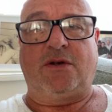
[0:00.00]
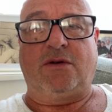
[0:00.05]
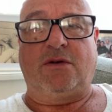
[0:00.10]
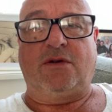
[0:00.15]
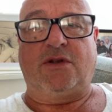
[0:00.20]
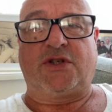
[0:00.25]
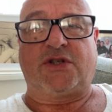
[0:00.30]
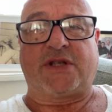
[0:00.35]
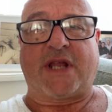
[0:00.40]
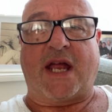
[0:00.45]

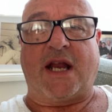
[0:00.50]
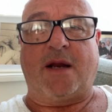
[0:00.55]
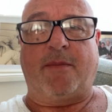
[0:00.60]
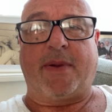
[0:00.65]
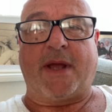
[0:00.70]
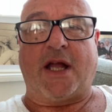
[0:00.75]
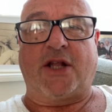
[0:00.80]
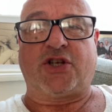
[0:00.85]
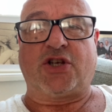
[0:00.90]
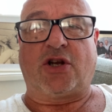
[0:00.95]
stand a
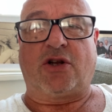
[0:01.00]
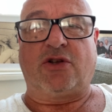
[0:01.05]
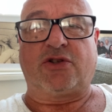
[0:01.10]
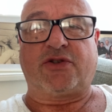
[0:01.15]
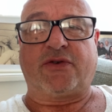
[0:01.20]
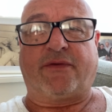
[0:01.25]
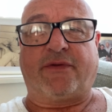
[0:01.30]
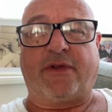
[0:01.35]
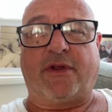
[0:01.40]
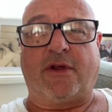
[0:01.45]
better chance
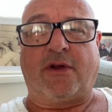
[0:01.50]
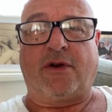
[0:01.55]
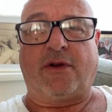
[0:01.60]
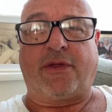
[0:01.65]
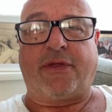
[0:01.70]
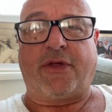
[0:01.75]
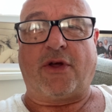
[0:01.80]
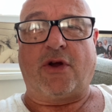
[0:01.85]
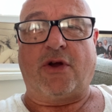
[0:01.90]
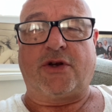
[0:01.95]
of, on a
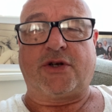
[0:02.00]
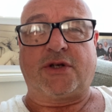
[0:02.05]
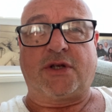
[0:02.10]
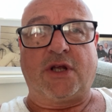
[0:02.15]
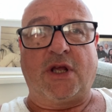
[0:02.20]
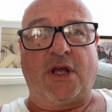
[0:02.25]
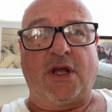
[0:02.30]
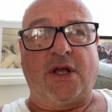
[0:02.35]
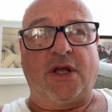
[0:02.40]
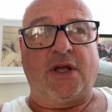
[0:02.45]
third
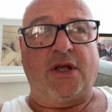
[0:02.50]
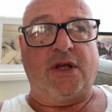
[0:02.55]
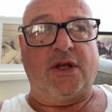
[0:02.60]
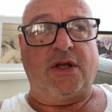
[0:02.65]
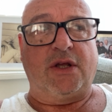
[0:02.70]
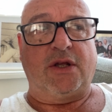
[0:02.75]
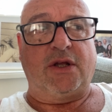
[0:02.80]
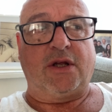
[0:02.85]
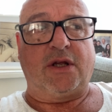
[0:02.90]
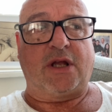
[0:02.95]

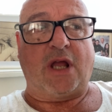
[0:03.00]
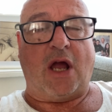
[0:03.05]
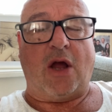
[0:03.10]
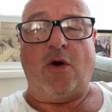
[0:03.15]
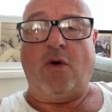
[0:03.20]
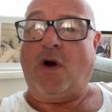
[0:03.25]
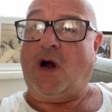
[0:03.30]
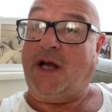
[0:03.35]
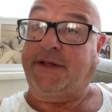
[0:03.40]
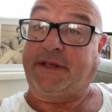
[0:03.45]

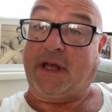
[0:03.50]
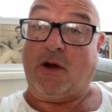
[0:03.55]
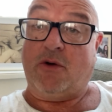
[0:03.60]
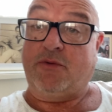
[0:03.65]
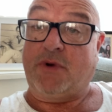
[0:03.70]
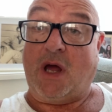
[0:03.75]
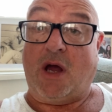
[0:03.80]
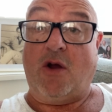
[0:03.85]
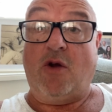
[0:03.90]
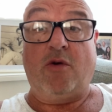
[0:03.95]
go? I
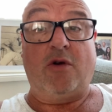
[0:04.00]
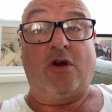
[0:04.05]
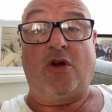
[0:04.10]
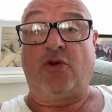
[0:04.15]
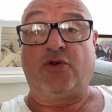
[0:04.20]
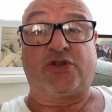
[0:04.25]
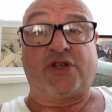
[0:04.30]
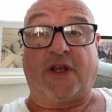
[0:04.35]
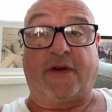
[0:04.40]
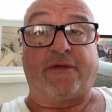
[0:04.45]
don't know.
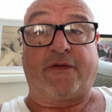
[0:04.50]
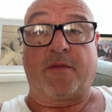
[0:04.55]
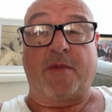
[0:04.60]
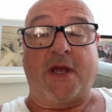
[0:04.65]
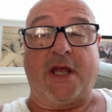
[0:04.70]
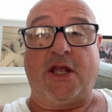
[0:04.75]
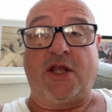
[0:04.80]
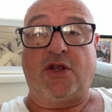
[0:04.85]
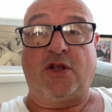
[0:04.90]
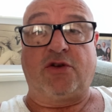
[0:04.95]
Usyk, for
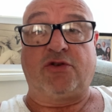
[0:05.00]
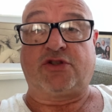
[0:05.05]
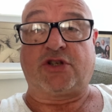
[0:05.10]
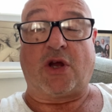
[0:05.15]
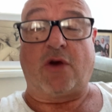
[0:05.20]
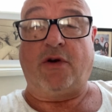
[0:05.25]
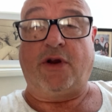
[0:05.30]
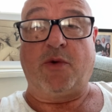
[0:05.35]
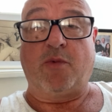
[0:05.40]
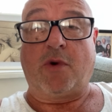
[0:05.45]
me,
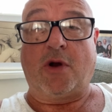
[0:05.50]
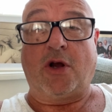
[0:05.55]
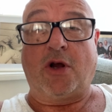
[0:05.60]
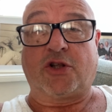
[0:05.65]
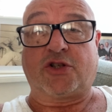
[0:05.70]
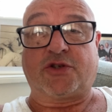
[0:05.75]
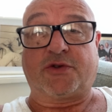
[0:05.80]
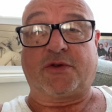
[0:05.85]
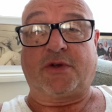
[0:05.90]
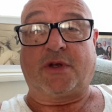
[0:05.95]
totally
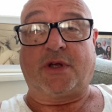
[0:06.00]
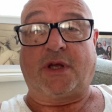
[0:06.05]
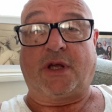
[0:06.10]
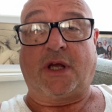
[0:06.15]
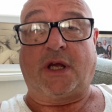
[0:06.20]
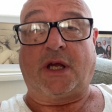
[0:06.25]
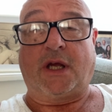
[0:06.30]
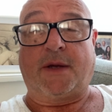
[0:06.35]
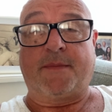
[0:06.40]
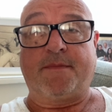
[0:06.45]
worked
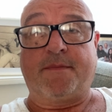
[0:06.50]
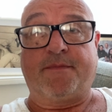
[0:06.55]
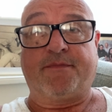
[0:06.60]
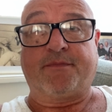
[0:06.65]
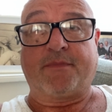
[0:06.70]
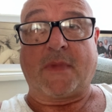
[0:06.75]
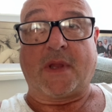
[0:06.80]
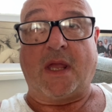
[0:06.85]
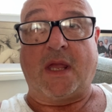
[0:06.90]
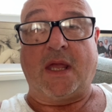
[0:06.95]

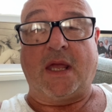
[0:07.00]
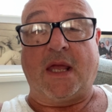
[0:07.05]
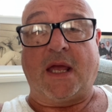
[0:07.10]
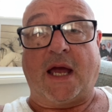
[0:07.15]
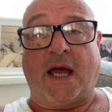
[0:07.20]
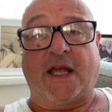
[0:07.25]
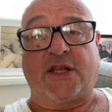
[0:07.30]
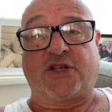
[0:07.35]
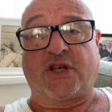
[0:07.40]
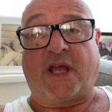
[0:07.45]

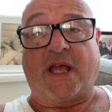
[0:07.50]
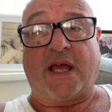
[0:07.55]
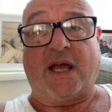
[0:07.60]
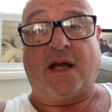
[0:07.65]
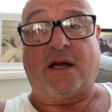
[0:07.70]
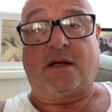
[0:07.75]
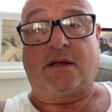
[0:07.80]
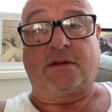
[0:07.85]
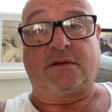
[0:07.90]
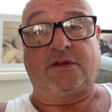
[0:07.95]
AJ
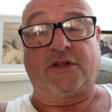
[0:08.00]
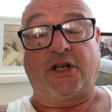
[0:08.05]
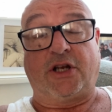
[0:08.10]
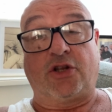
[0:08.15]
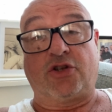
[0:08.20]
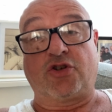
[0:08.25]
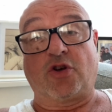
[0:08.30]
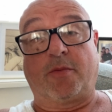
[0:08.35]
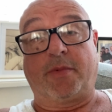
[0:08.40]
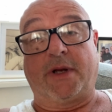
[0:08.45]
out and did a
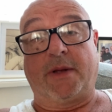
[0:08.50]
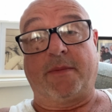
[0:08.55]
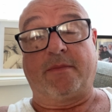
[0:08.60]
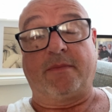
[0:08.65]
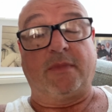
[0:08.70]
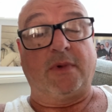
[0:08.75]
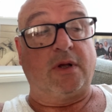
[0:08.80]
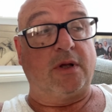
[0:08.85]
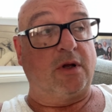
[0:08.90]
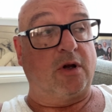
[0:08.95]
job on him
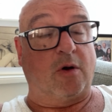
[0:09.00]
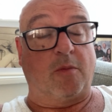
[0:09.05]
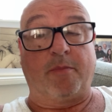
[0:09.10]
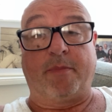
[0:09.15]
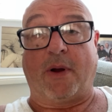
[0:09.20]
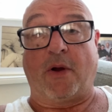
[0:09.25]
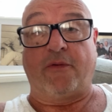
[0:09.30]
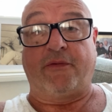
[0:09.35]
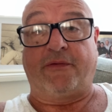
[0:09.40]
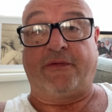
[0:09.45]
on
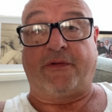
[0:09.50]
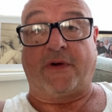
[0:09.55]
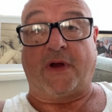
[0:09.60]
both